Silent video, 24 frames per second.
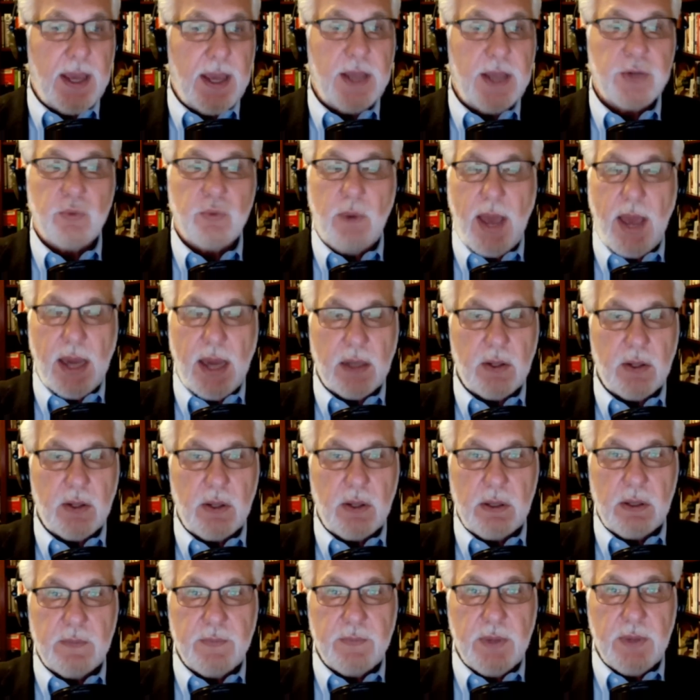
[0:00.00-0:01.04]
It's
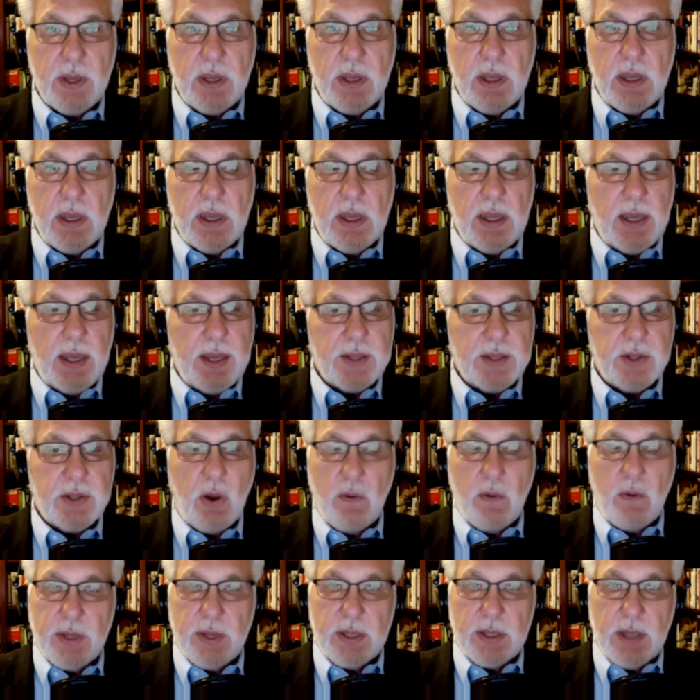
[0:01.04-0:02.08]
radical. It's
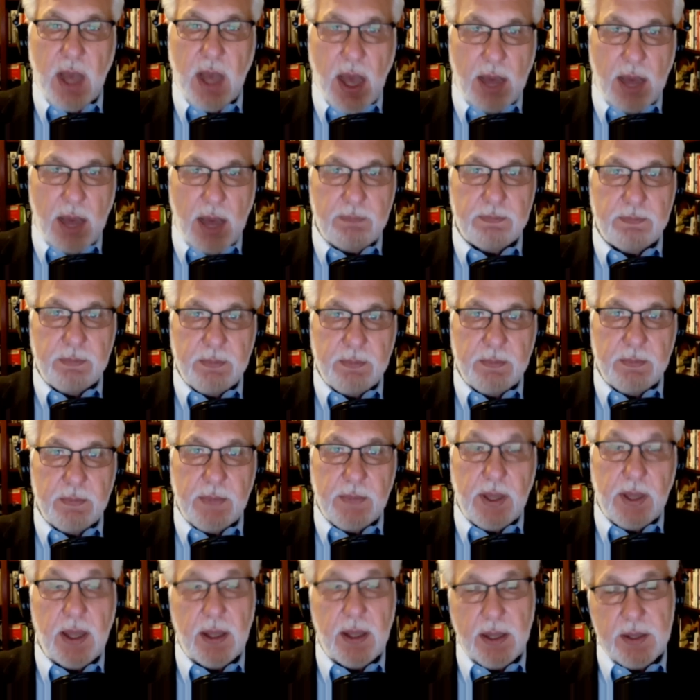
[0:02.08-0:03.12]
over the top.
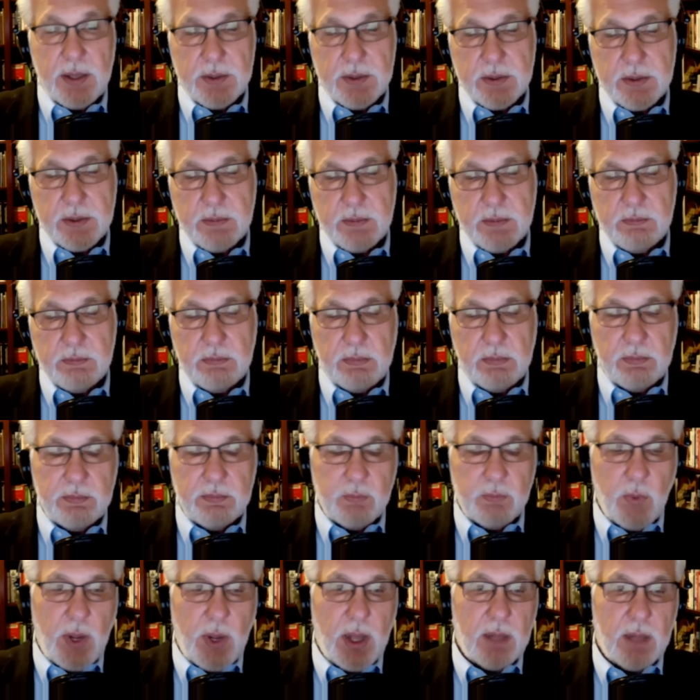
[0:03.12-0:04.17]

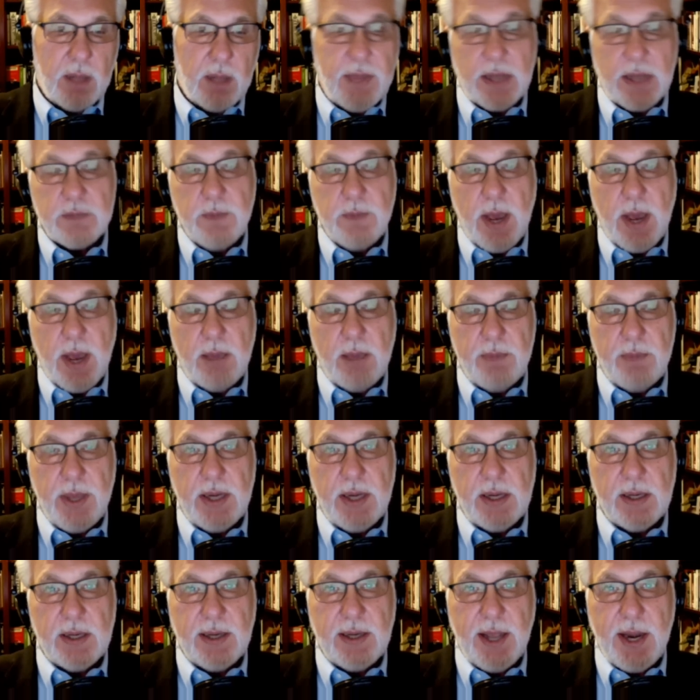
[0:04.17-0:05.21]
That's my
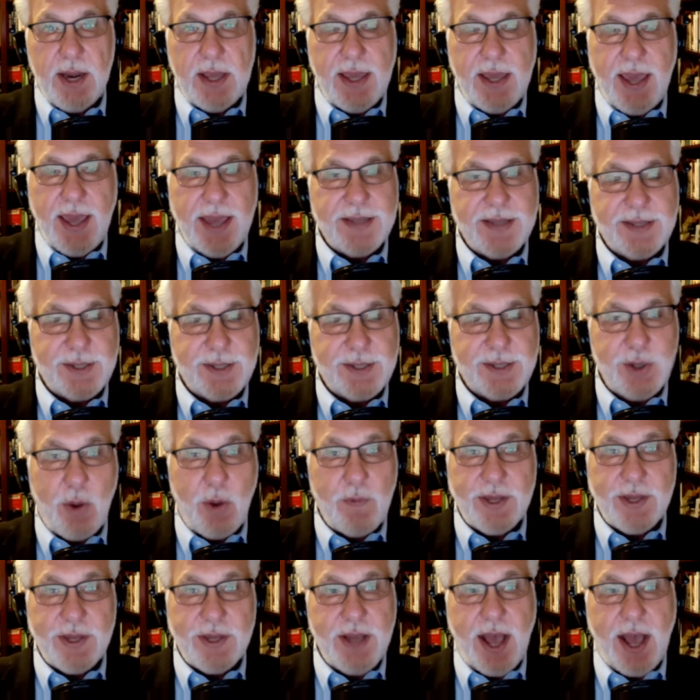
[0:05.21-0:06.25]
opinion in any case. It's
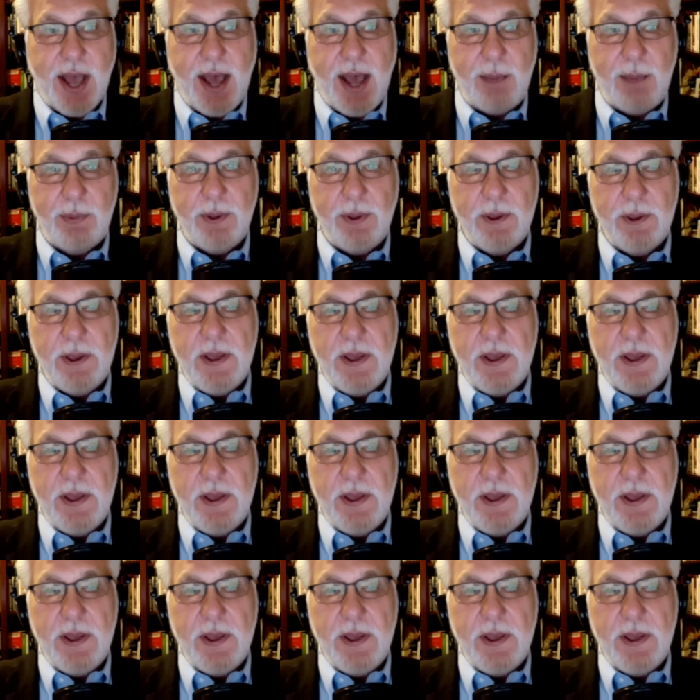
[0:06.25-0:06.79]
over the top.